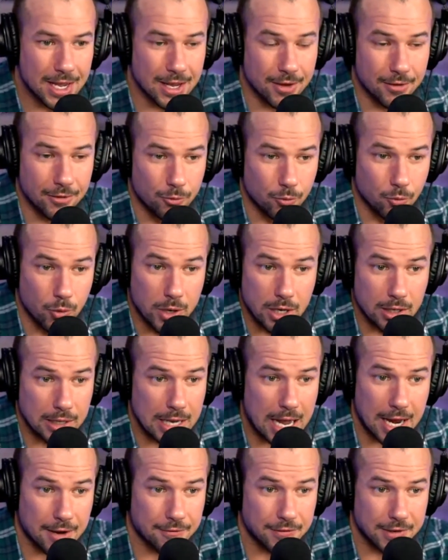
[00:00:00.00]
In real
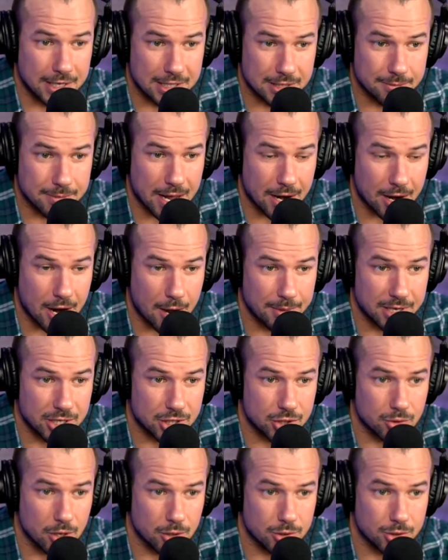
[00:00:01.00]
life, it doesn't matter how many
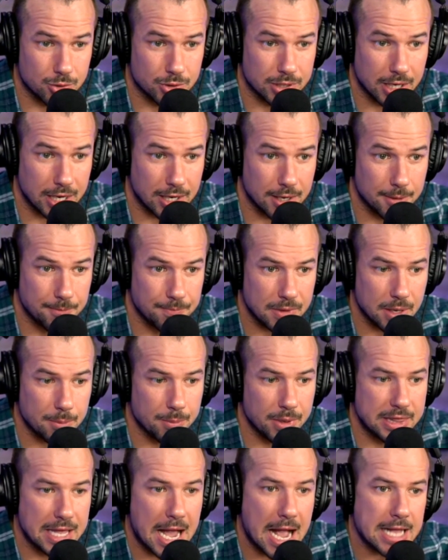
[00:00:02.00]
strokes you take.
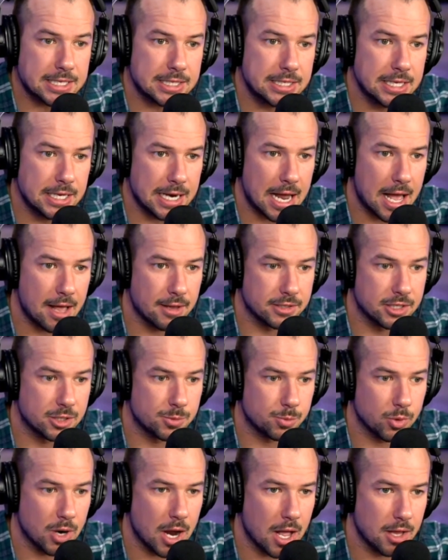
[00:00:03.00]
But that's the
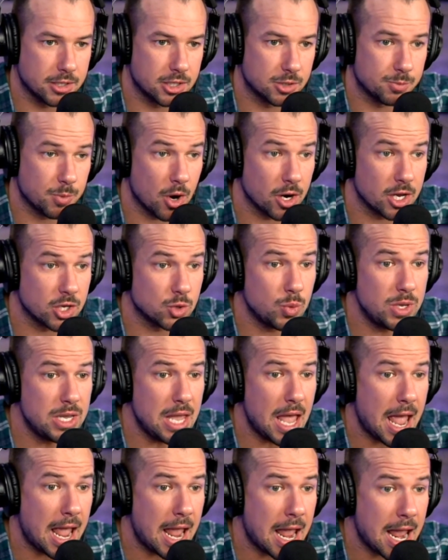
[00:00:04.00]
analysis paralysis part is
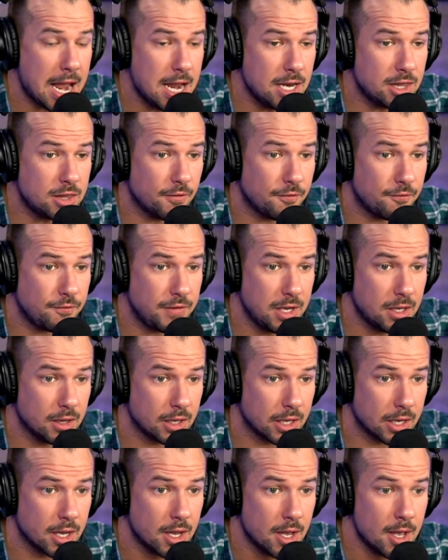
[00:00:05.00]
we hate the
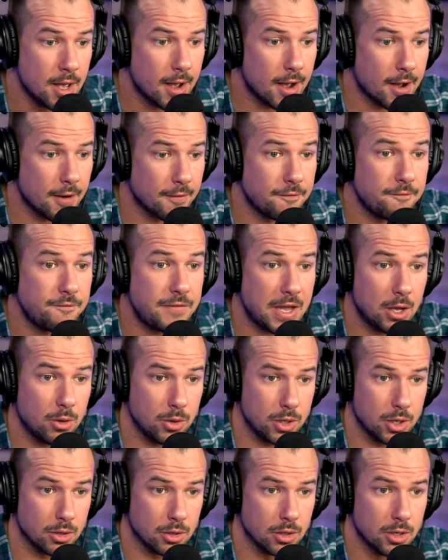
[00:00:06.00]
feeling of
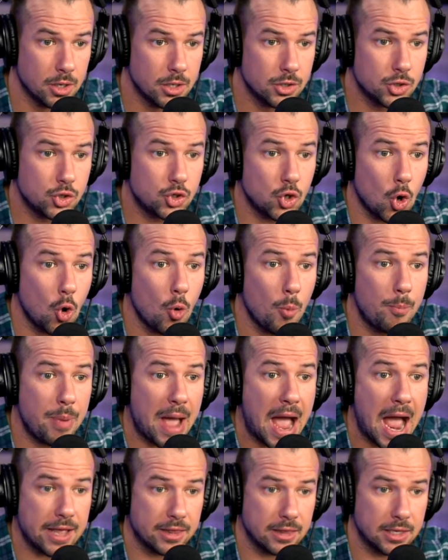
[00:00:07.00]
failure so
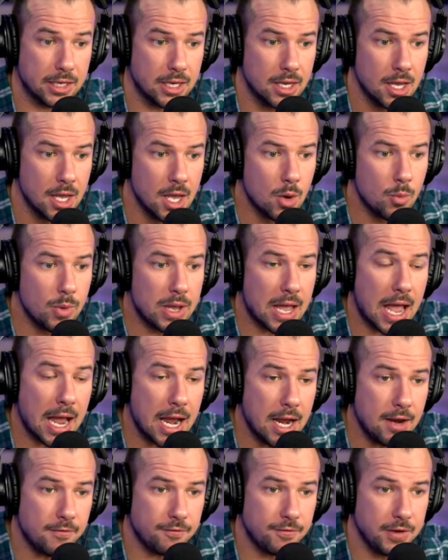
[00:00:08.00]
badly. We
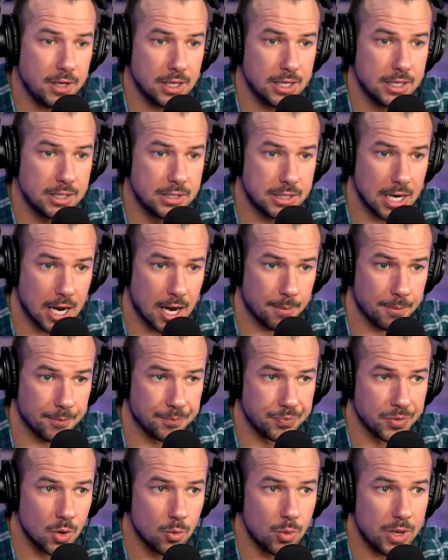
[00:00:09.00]
hate feeling
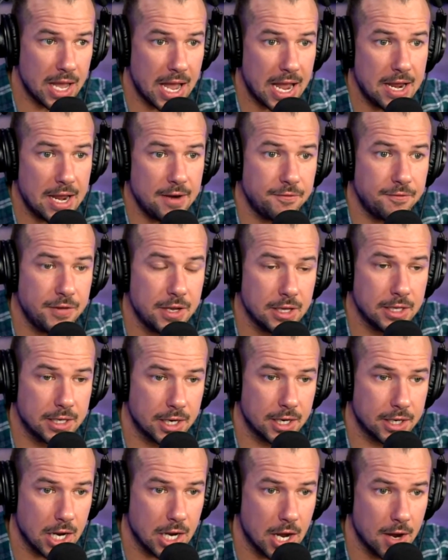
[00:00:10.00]
dumb. We hate
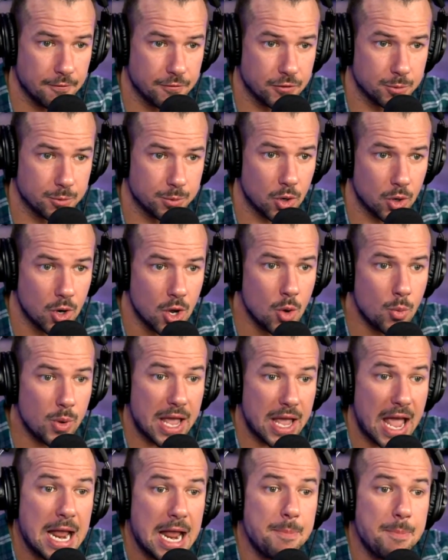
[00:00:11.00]
feeling uncomfortable.
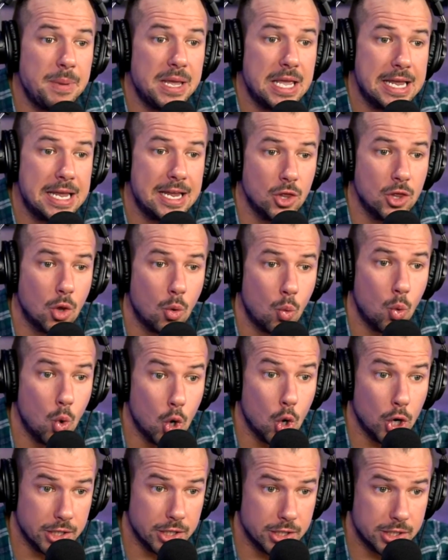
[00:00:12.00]
We hate being in the
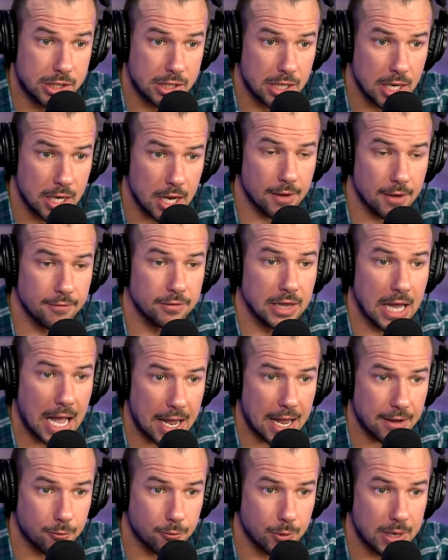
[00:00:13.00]
woods of
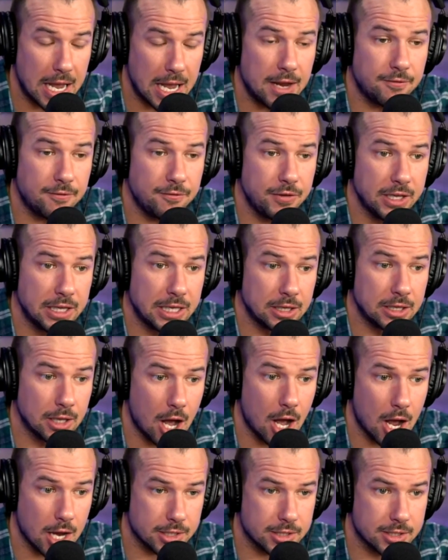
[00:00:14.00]
life. We hate feeling
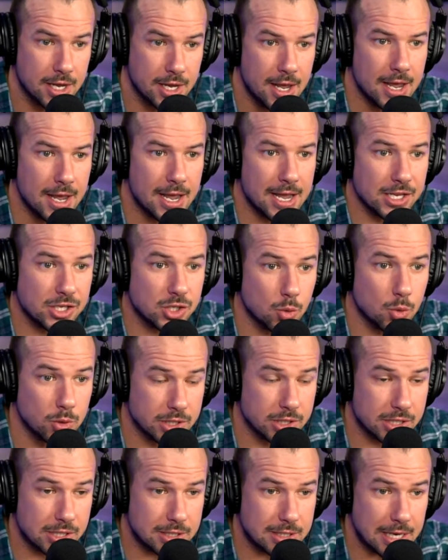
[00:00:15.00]
lost. And so
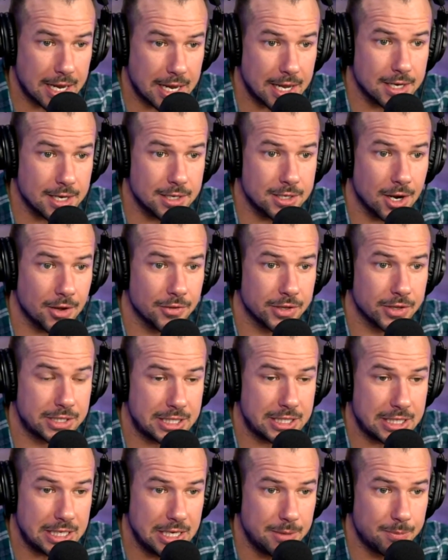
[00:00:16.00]
we'll stand on the
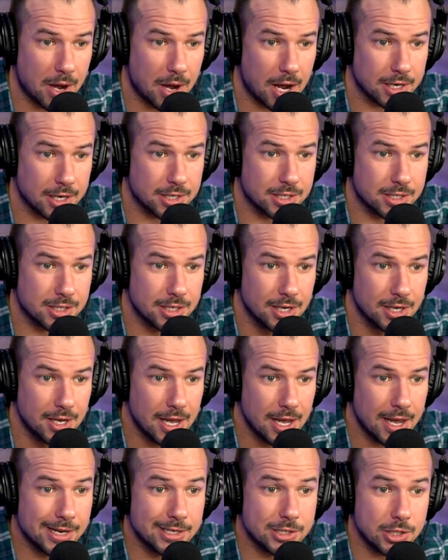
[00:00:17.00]
tee box
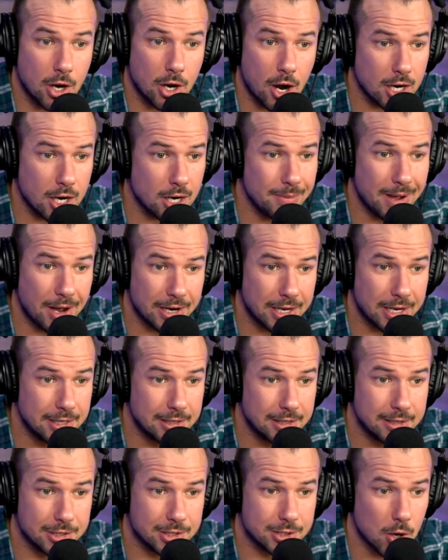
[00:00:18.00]
and talk about
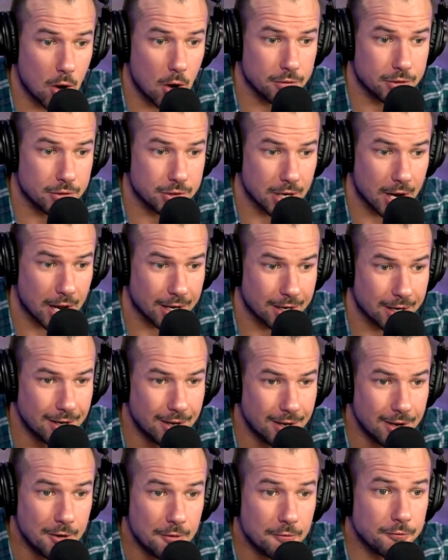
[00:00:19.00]
hitting this golf shot
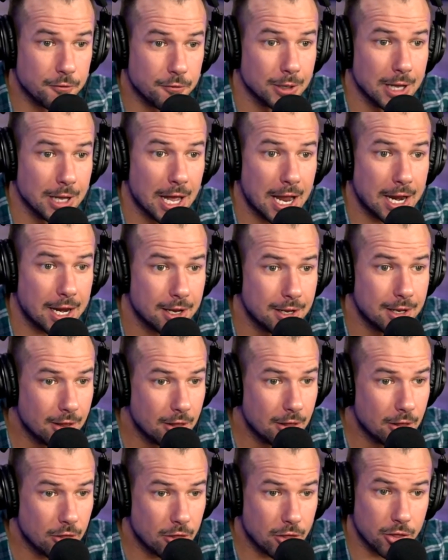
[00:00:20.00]
for like
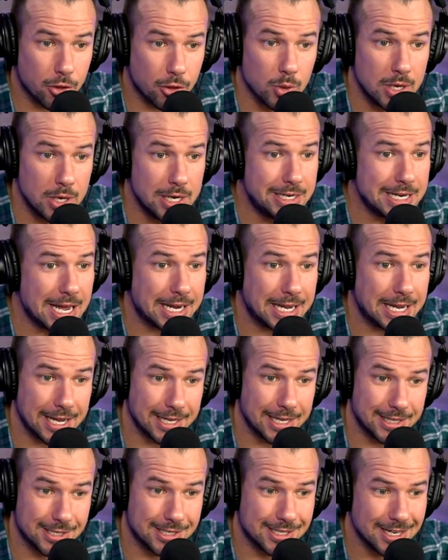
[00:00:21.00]
three
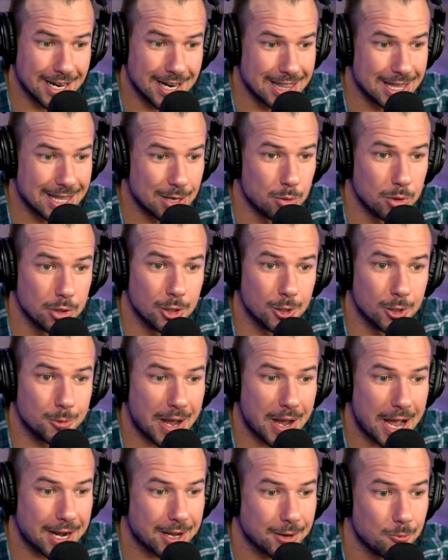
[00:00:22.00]
decades and then we'll look
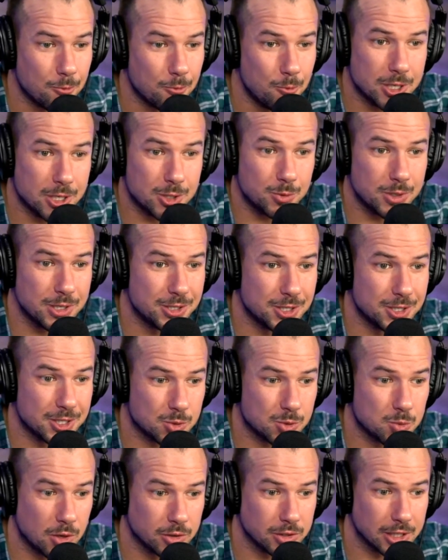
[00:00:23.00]
back and wish we had
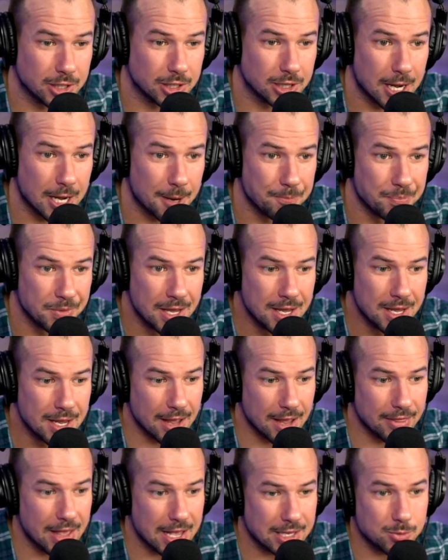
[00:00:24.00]
just swung the club
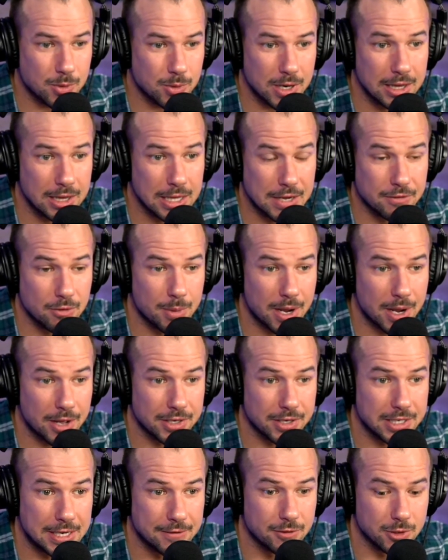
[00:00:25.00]
and that's what i love
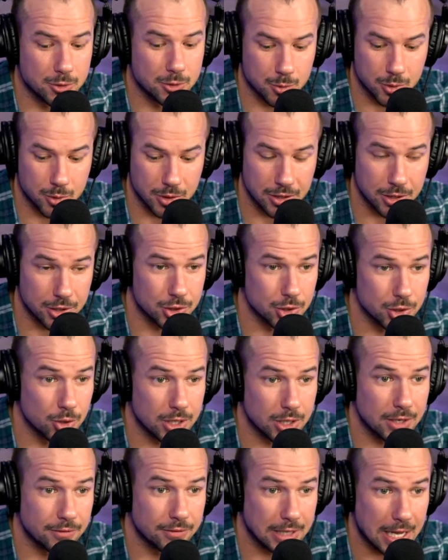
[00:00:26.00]
about the difference between the
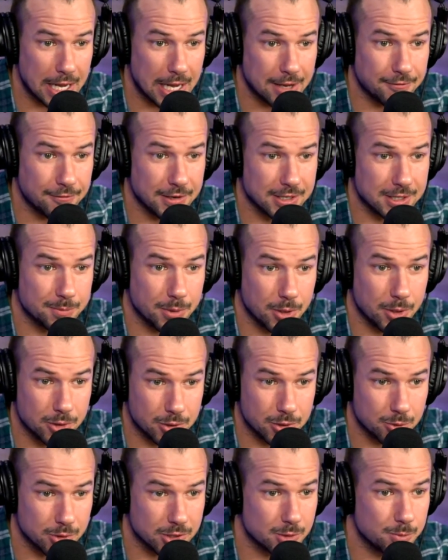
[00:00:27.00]
journey of life as
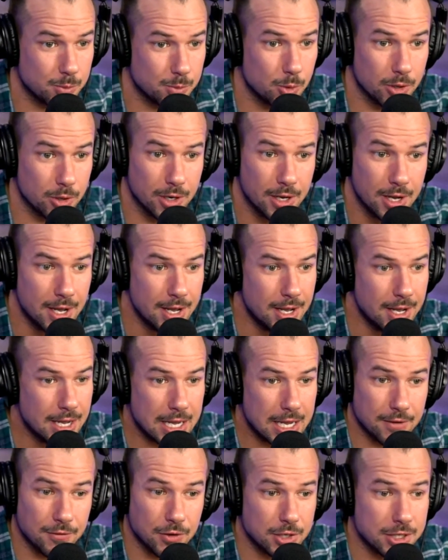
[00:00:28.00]
opposed to a sport
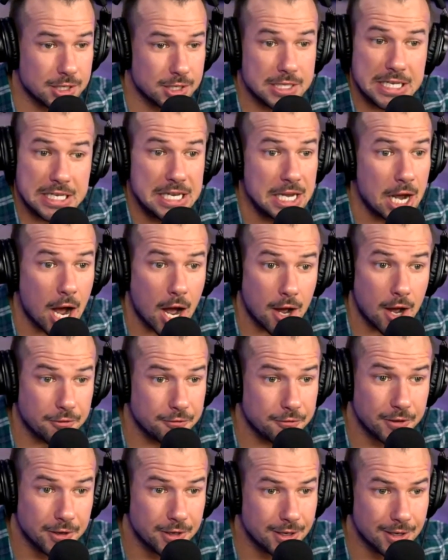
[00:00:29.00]
if you just tee
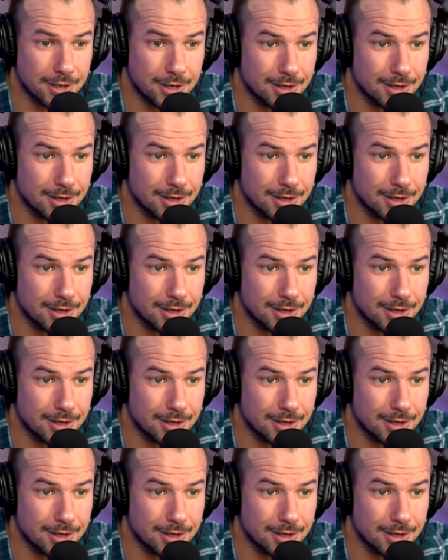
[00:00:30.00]
off